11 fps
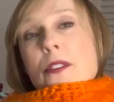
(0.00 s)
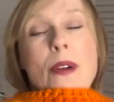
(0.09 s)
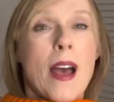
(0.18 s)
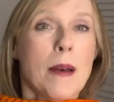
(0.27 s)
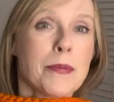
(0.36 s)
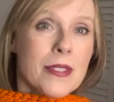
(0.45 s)

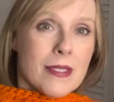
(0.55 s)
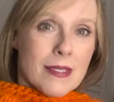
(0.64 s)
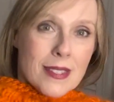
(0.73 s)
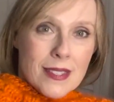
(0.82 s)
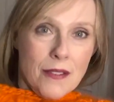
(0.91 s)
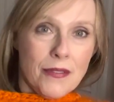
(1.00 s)
wraps and
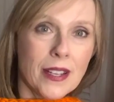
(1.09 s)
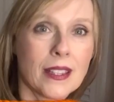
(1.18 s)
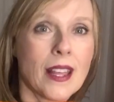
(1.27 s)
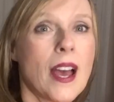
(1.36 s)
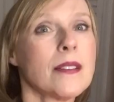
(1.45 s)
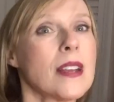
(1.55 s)
stuff like
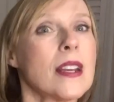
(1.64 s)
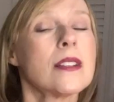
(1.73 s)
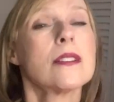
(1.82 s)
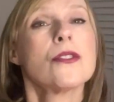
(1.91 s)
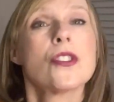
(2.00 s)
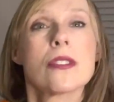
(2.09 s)
that. And
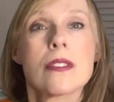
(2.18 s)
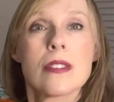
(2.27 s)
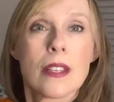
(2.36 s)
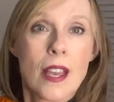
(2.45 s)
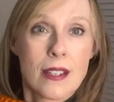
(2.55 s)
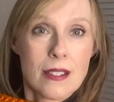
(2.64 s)
just,
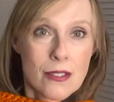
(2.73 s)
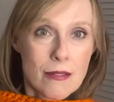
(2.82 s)
again,